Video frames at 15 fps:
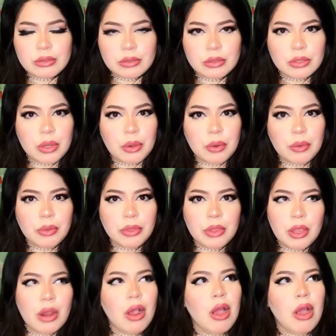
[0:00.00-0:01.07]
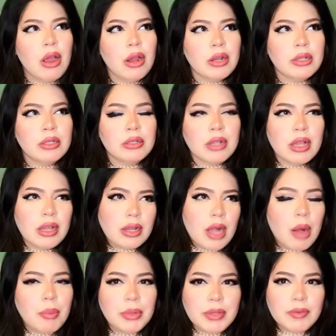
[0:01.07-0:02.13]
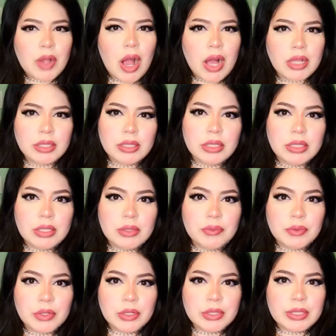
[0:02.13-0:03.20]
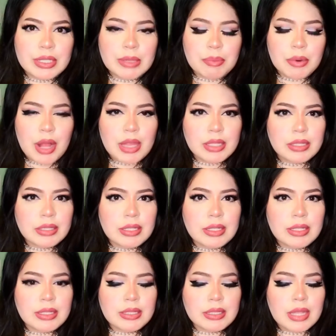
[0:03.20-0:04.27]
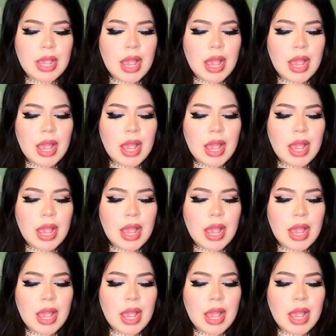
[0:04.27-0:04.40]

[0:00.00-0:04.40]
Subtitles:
So there are a couple of causes for sleep paralysis.